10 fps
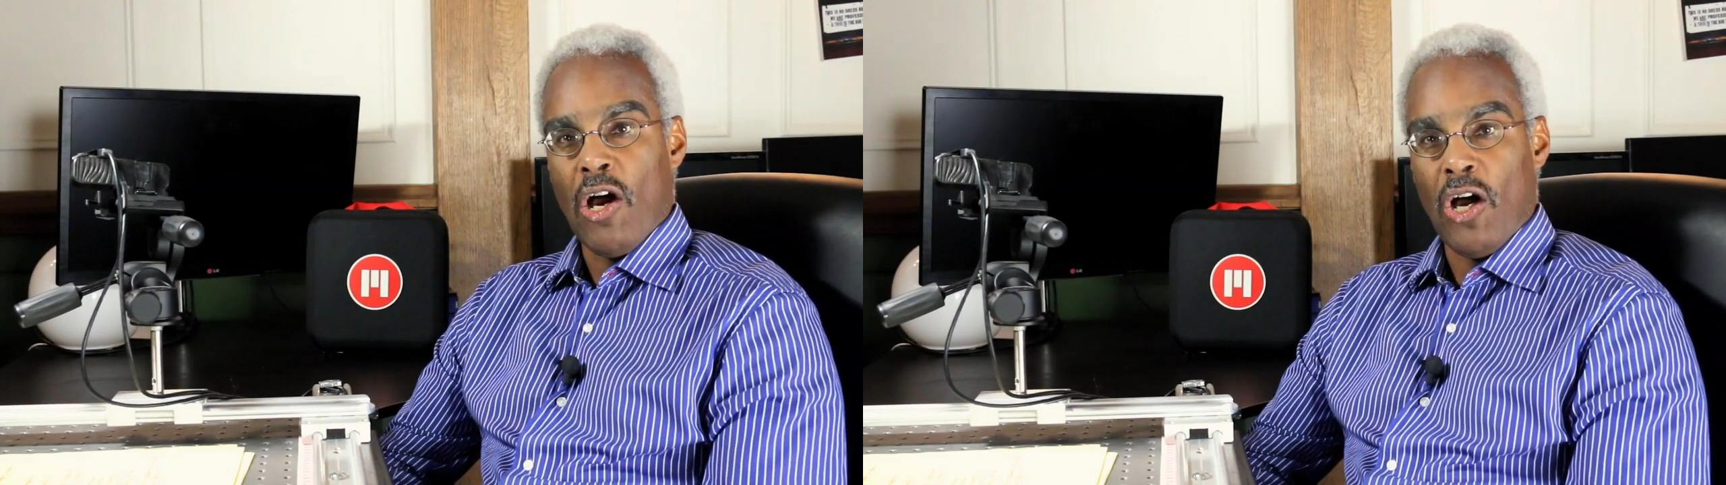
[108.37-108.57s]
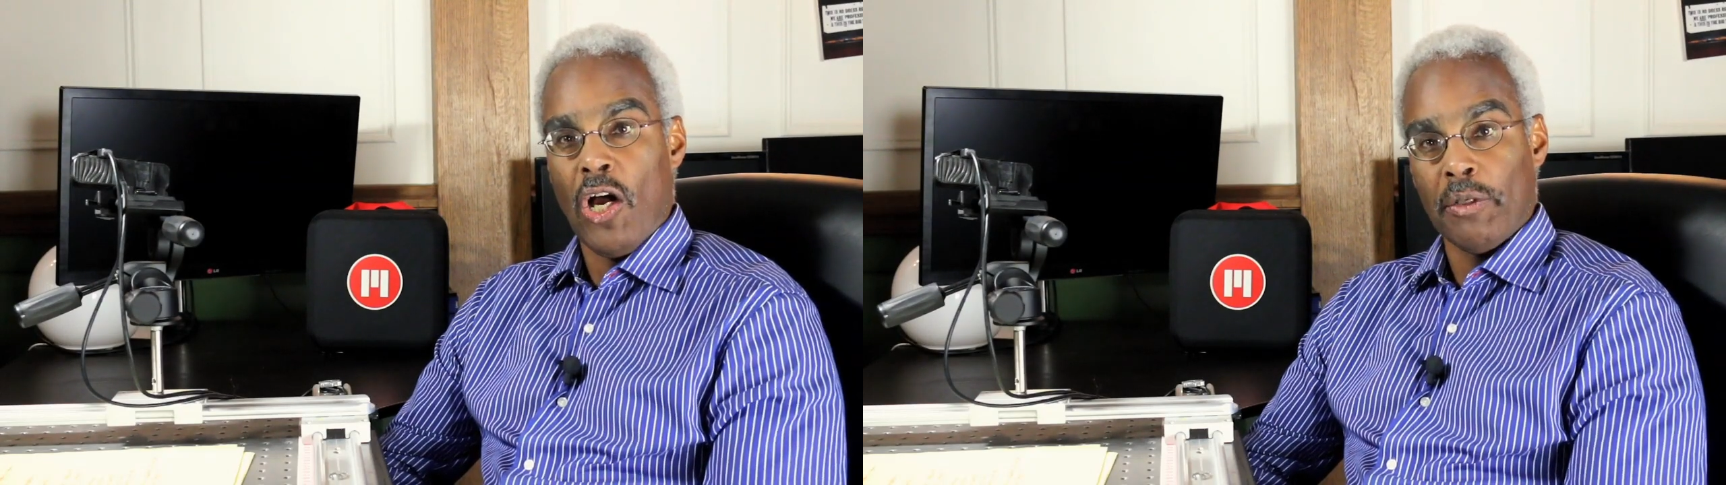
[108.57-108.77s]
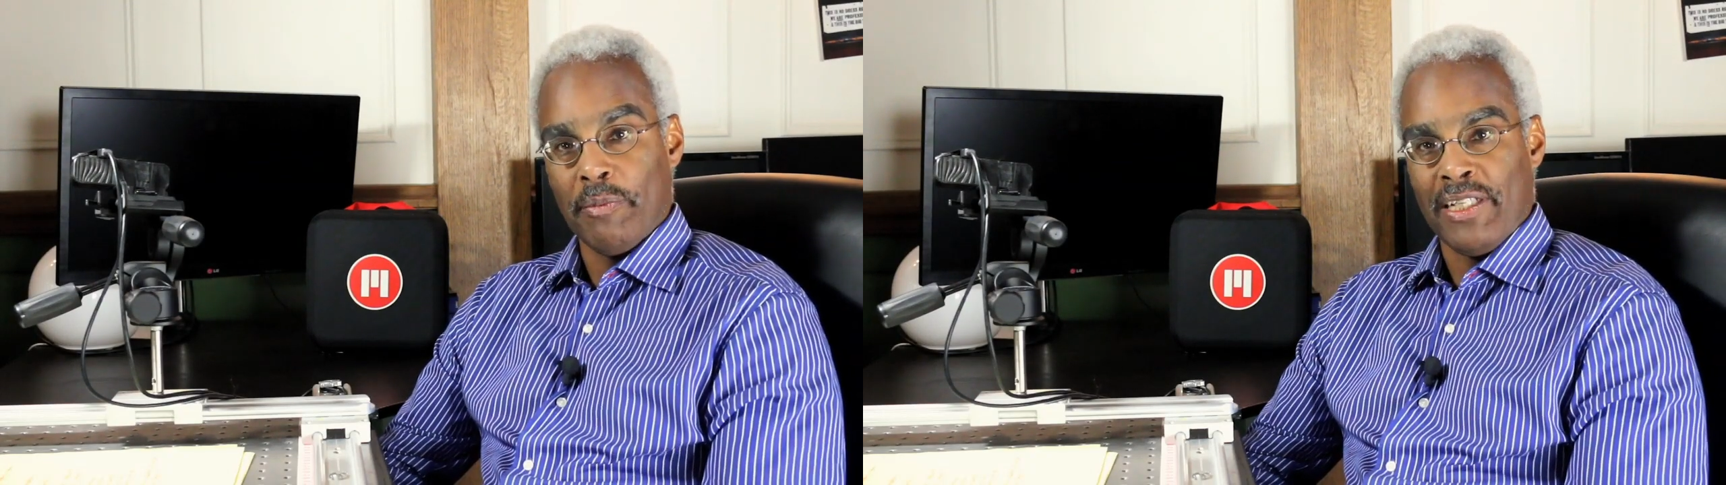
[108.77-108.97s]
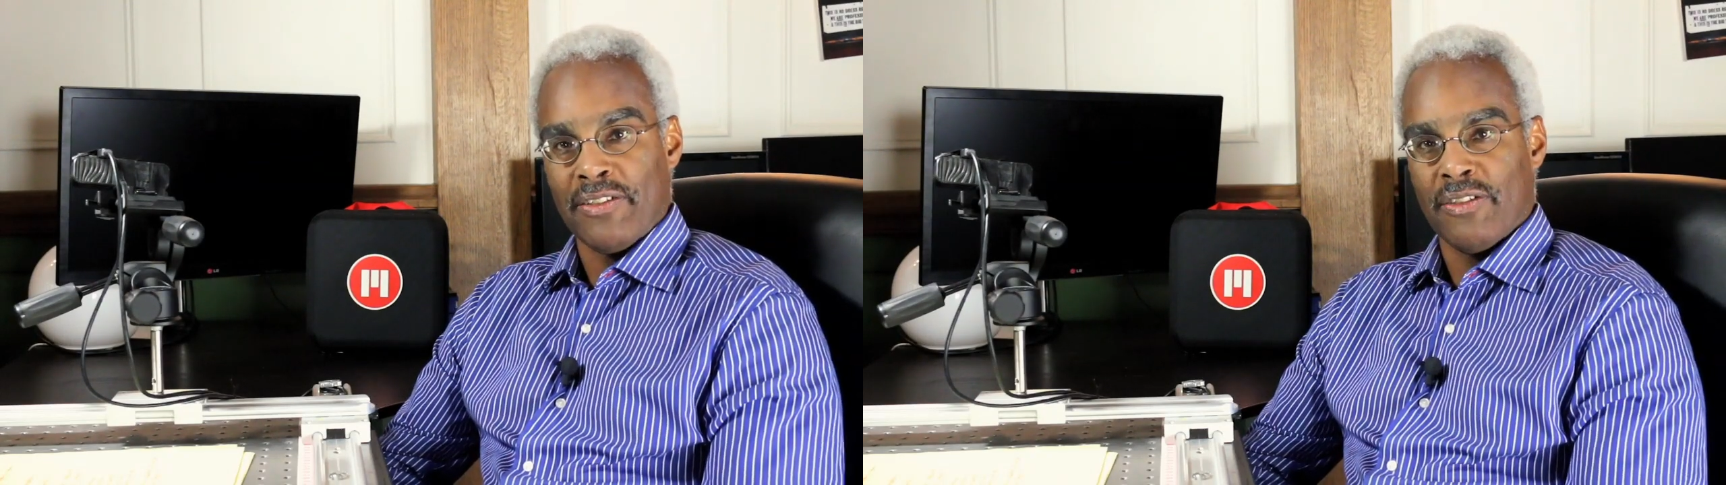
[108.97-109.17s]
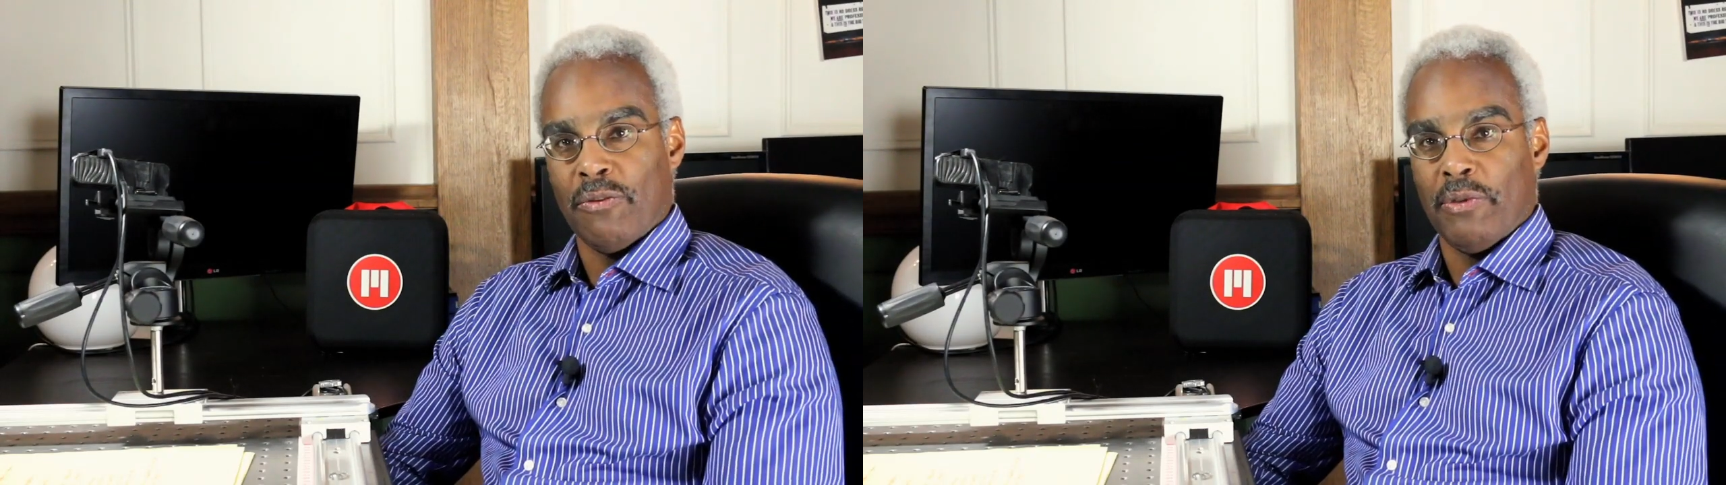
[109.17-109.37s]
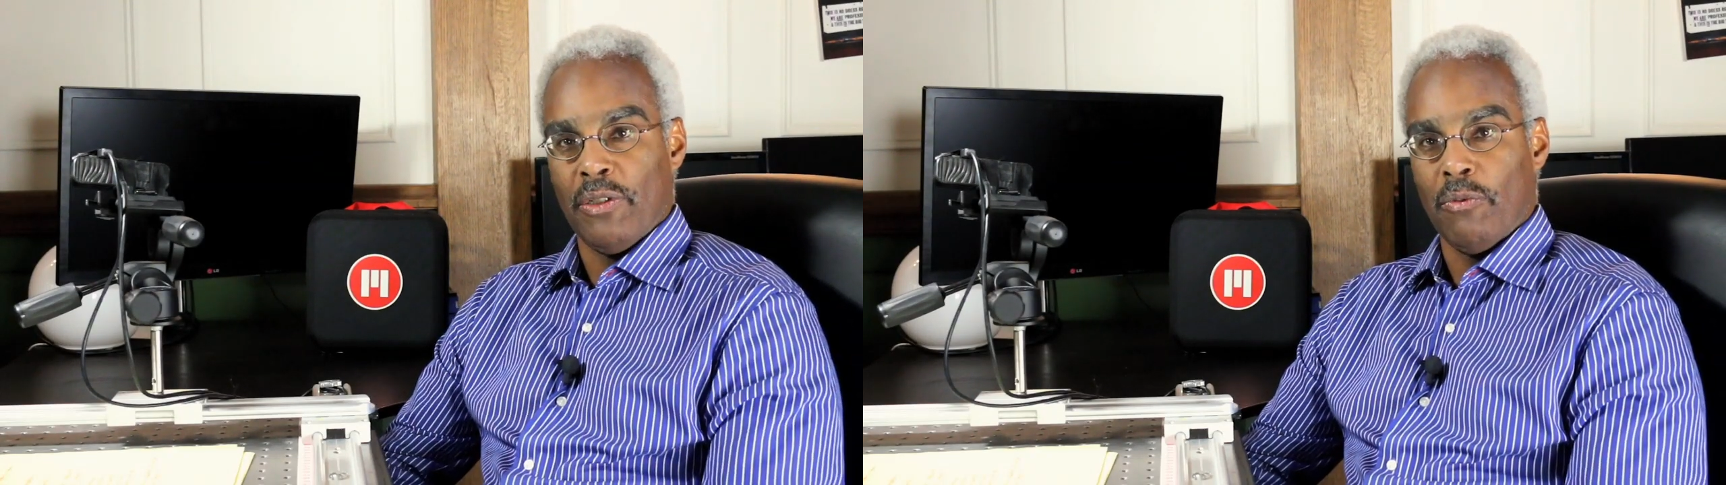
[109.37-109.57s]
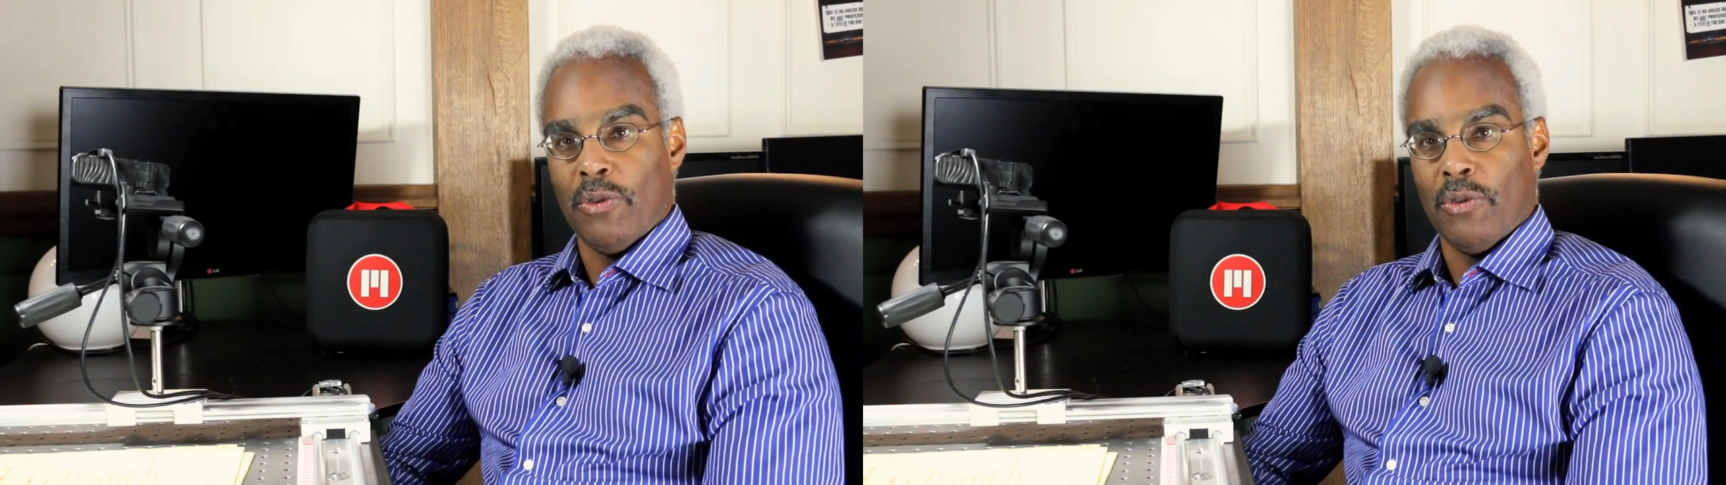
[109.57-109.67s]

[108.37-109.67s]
augment the real